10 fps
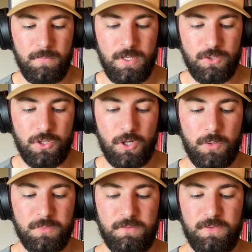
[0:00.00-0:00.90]
in
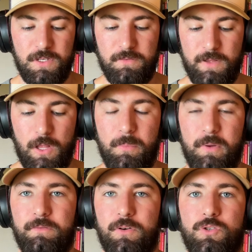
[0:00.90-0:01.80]
terms of the
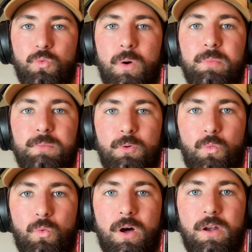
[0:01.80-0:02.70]
development versus what people
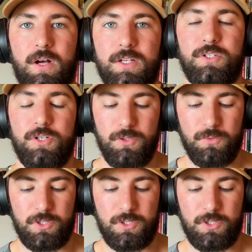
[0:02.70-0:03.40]
want us to do.